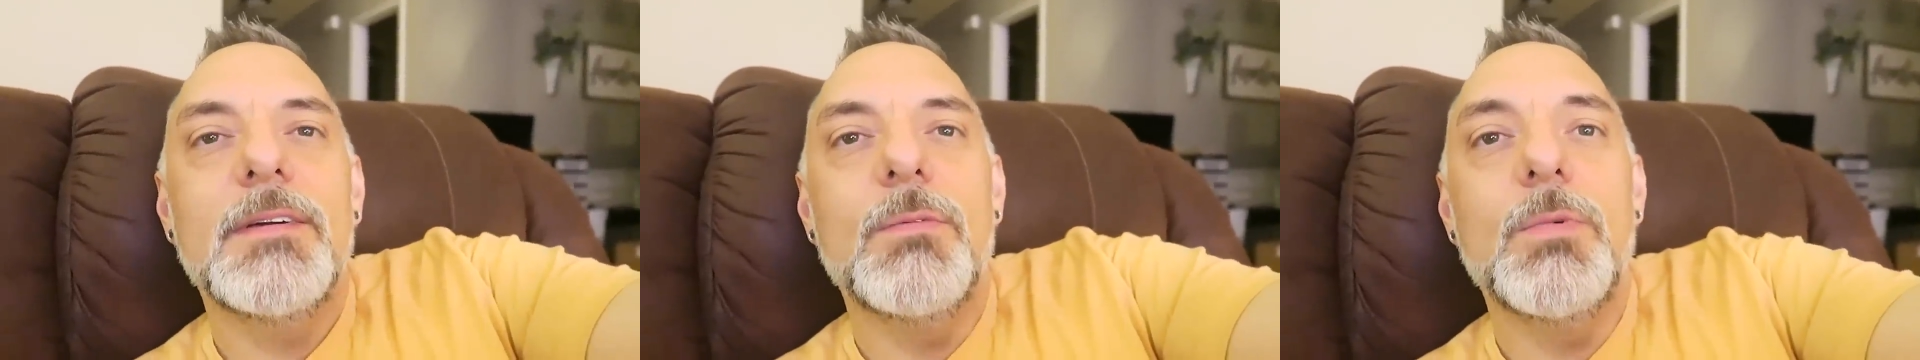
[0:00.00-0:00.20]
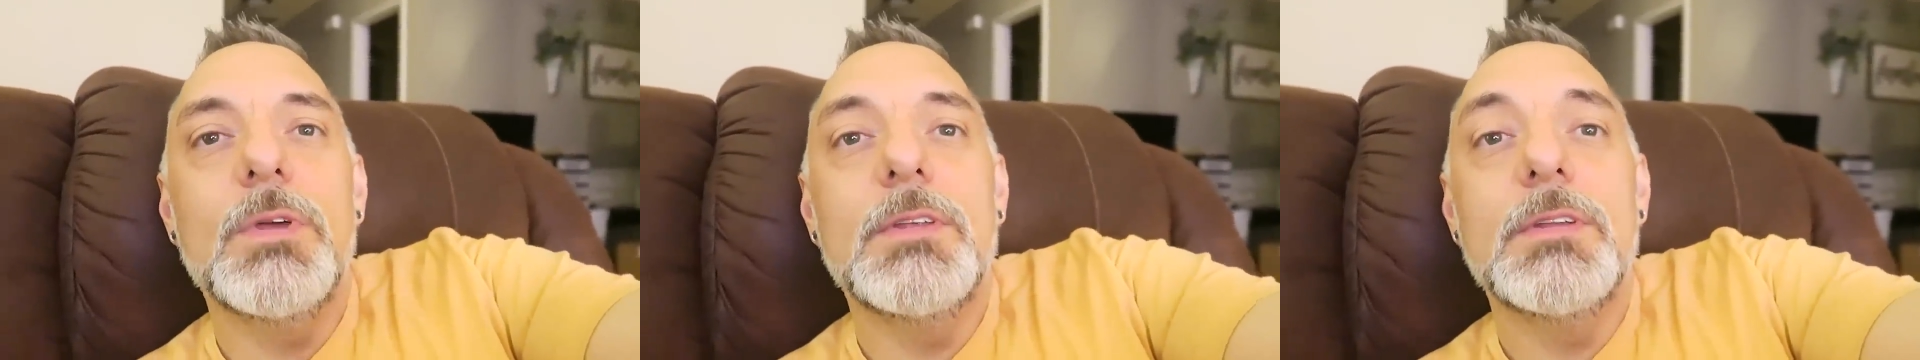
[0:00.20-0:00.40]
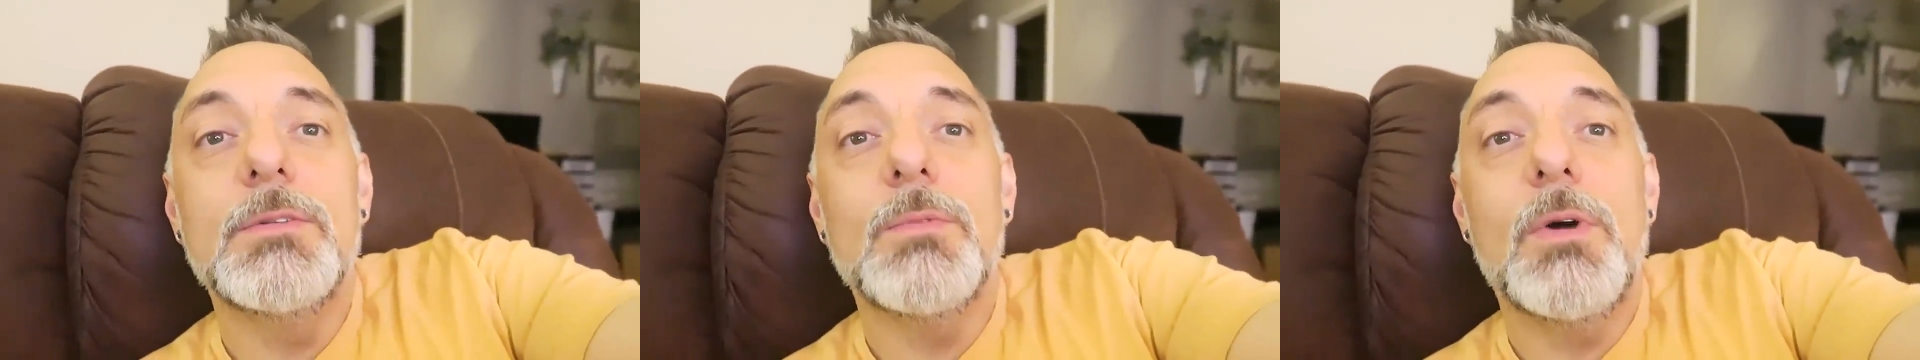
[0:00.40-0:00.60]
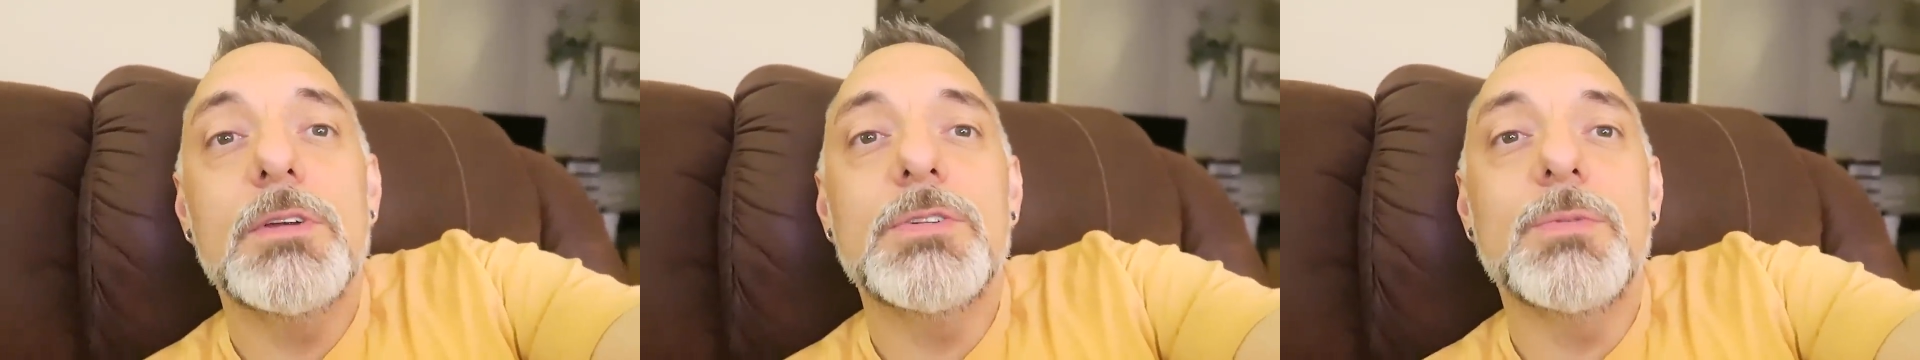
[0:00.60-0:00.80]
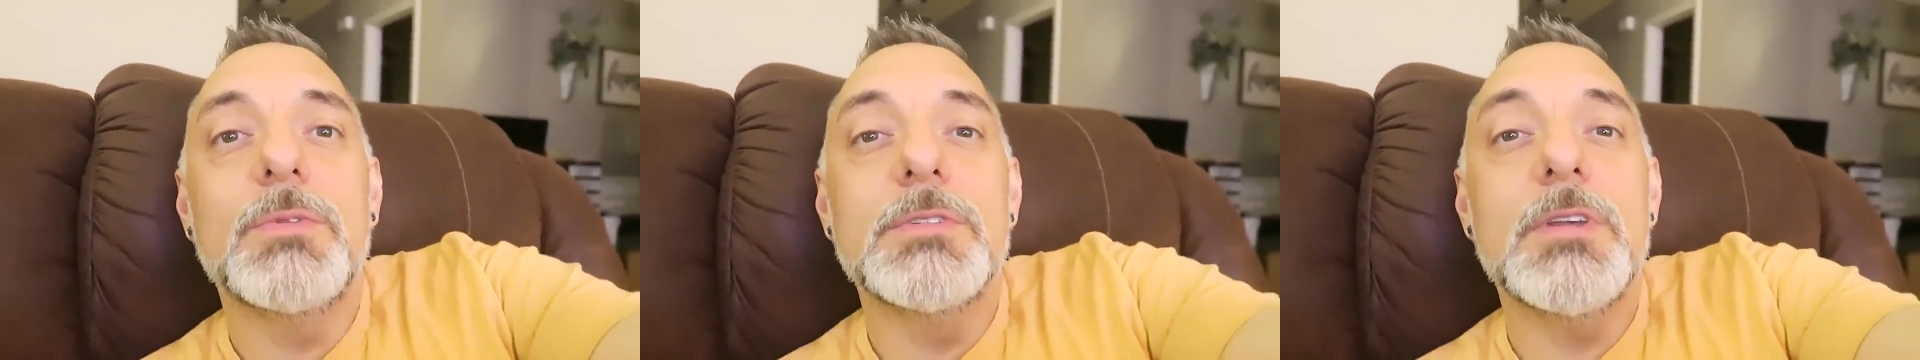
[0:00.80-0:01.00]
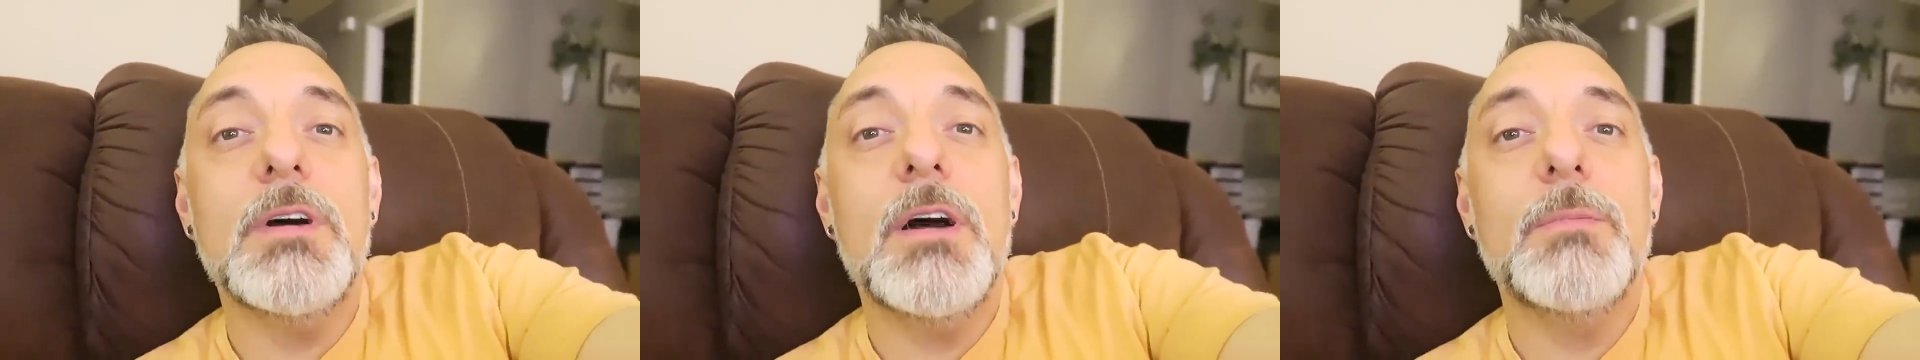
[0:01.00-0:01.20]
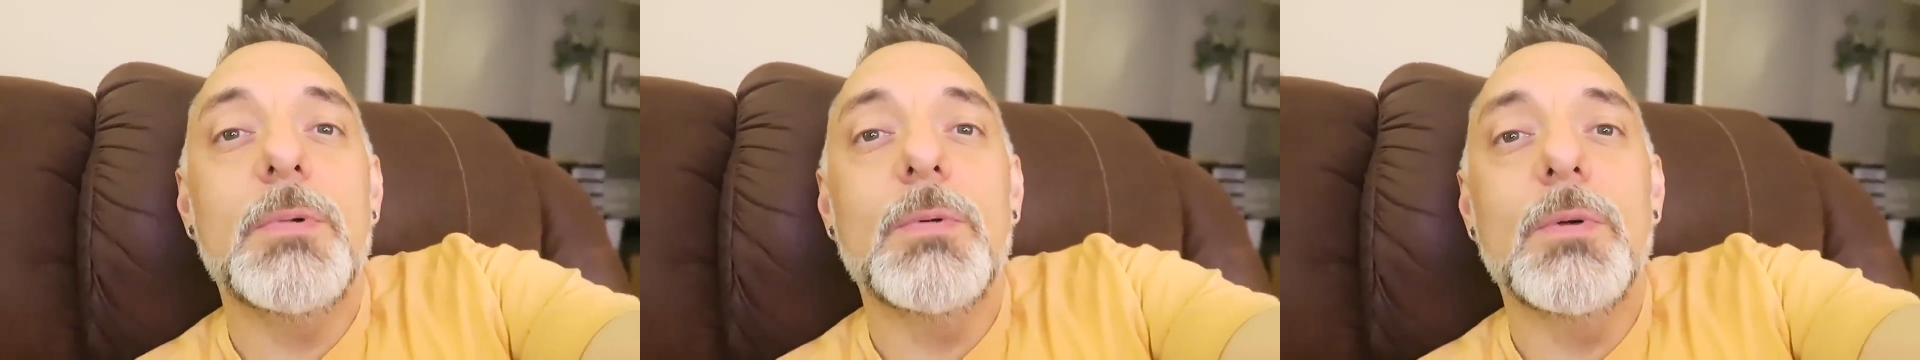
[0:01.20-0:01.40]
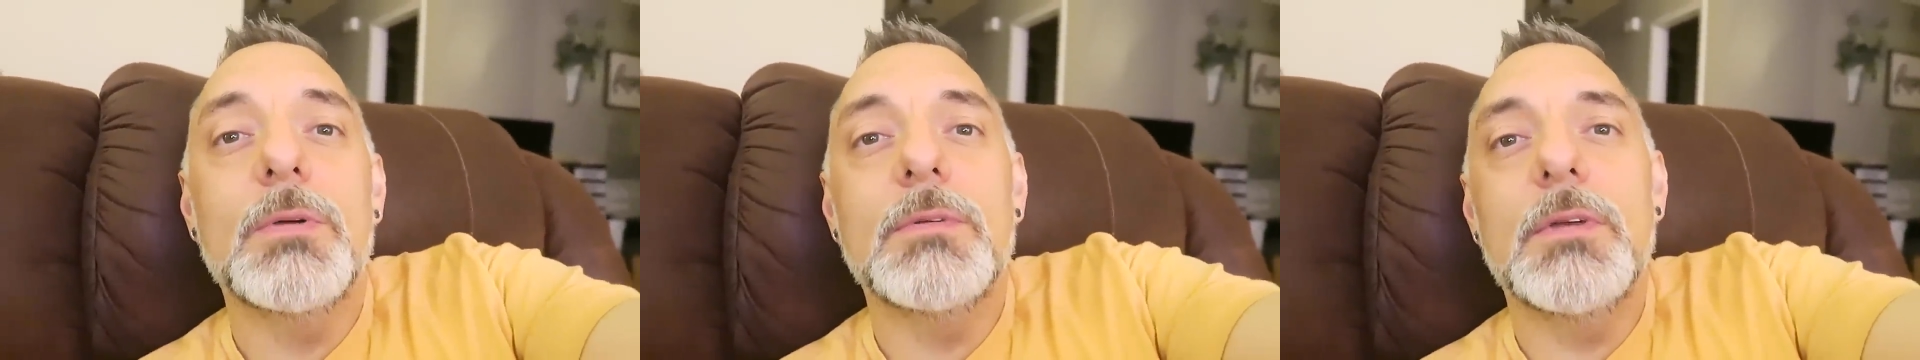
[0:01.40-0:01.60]
We didn't watch it when it was on,
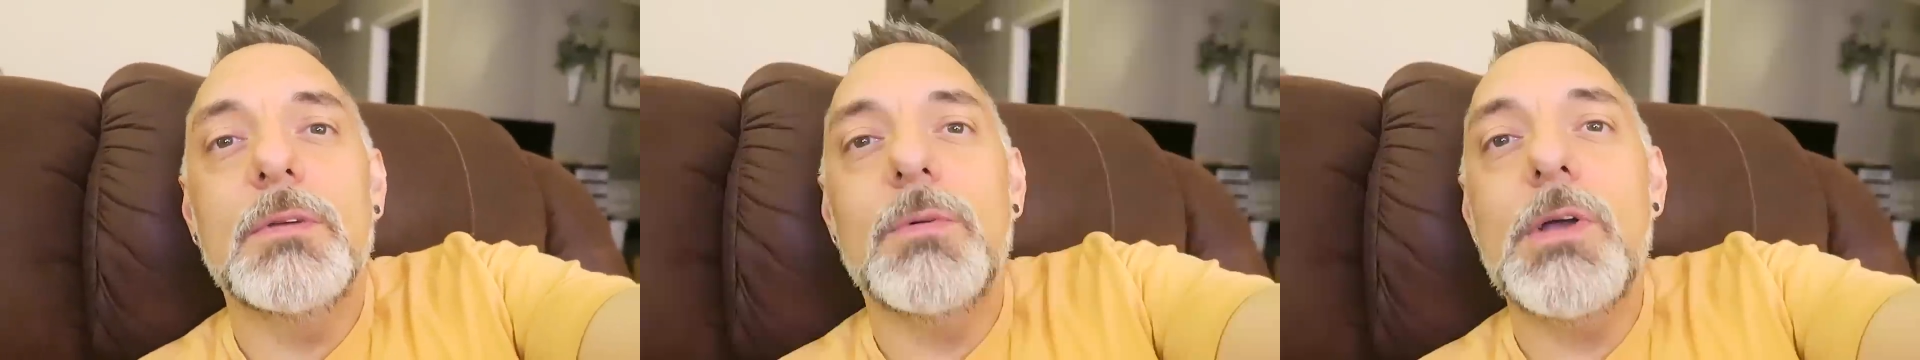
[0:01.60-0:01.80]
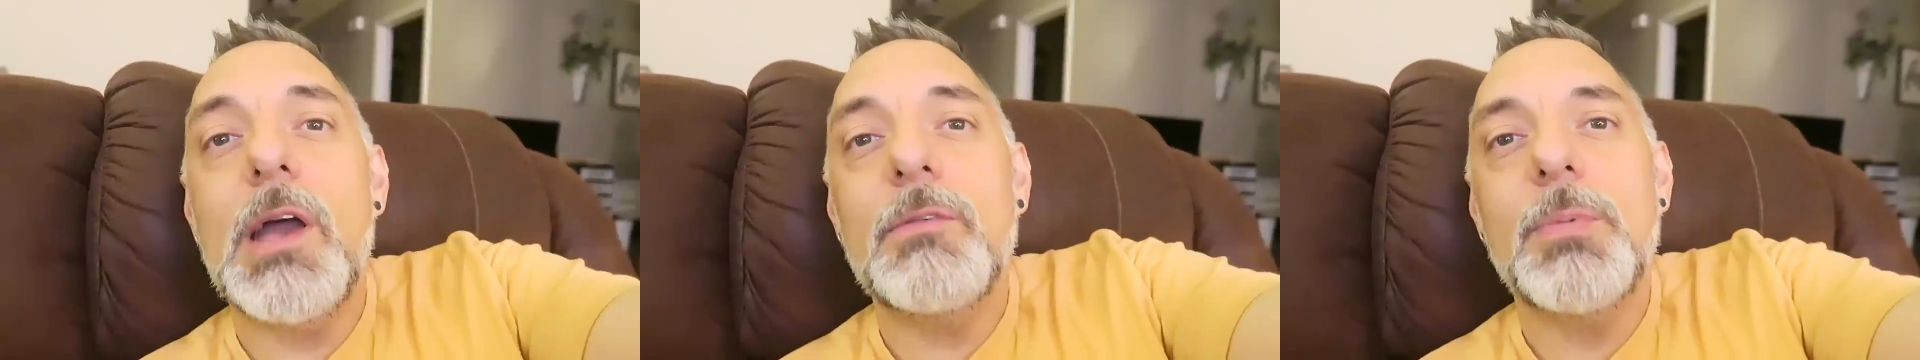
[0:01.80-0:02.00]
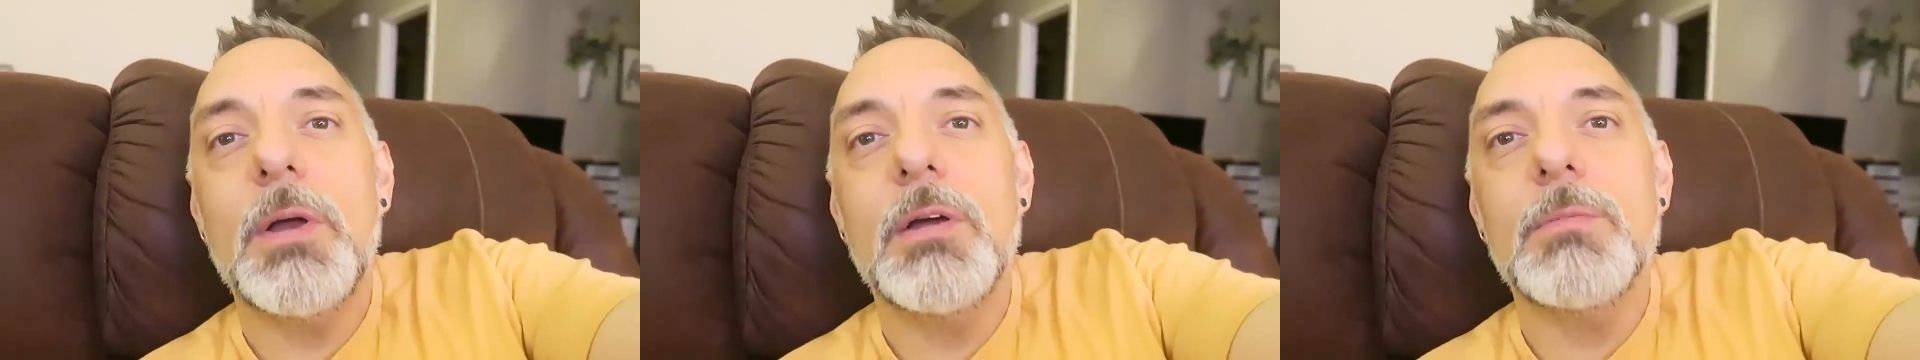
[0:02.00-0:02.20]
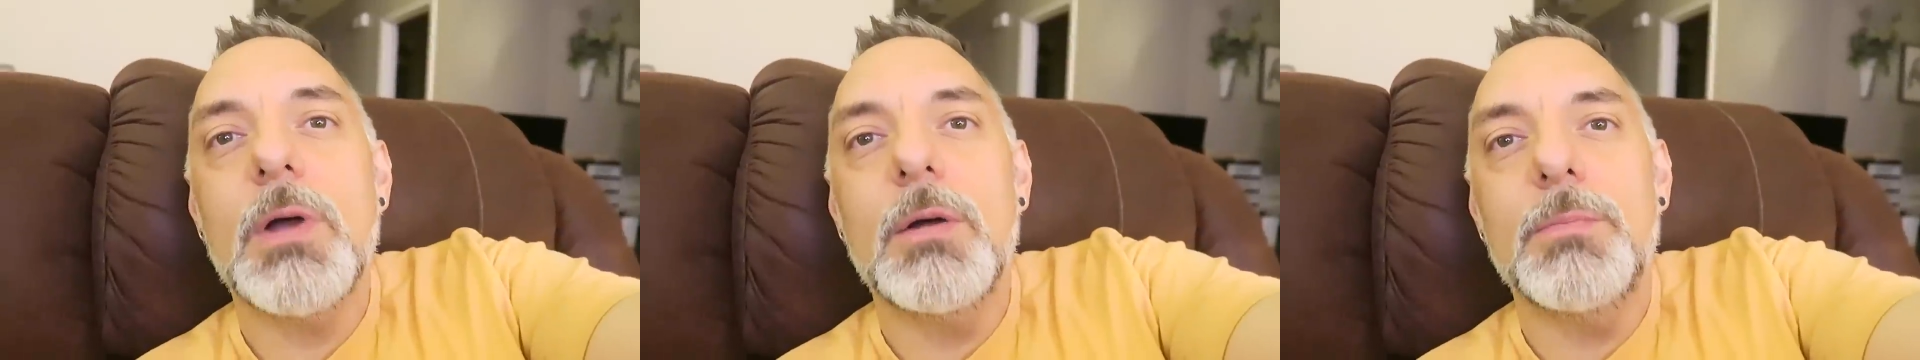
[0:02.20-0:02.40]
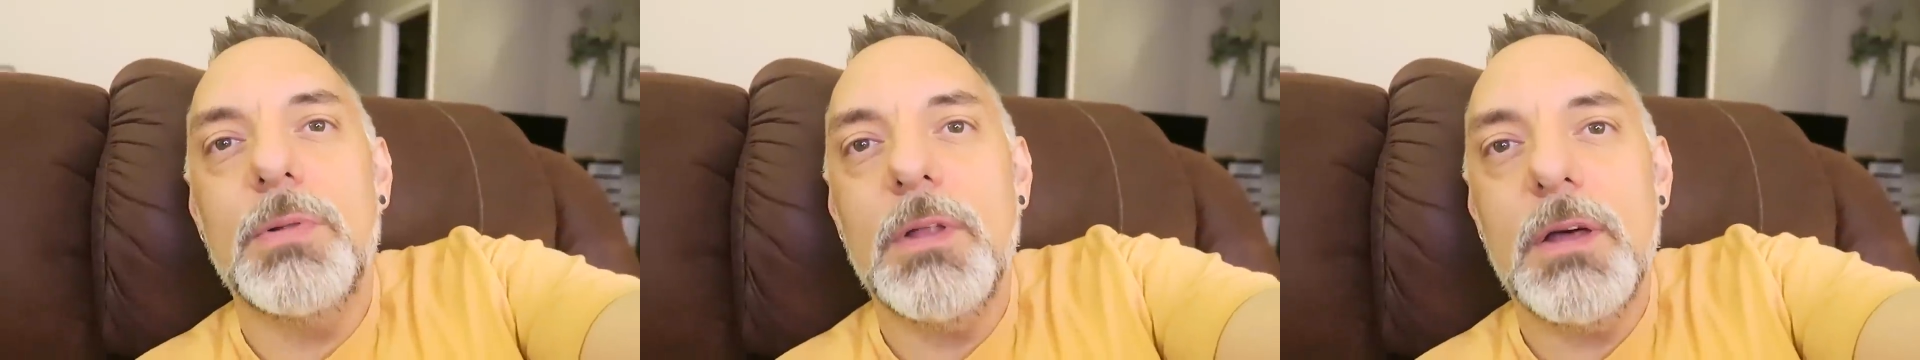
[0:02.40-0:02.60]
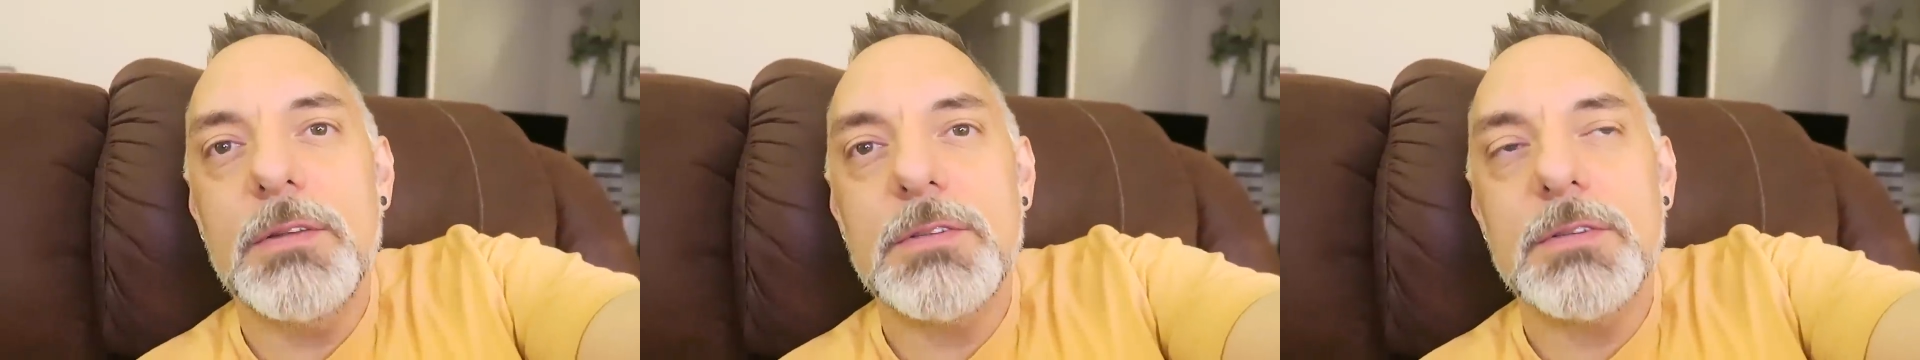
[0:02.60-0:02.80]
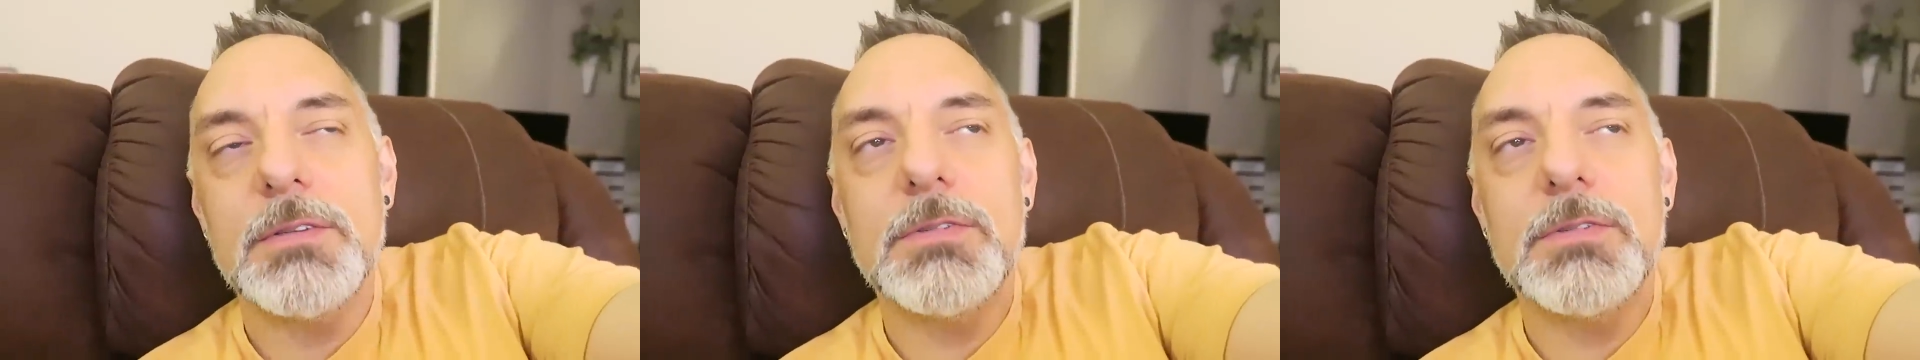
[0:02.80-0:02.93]
but we we have Paramount Plus,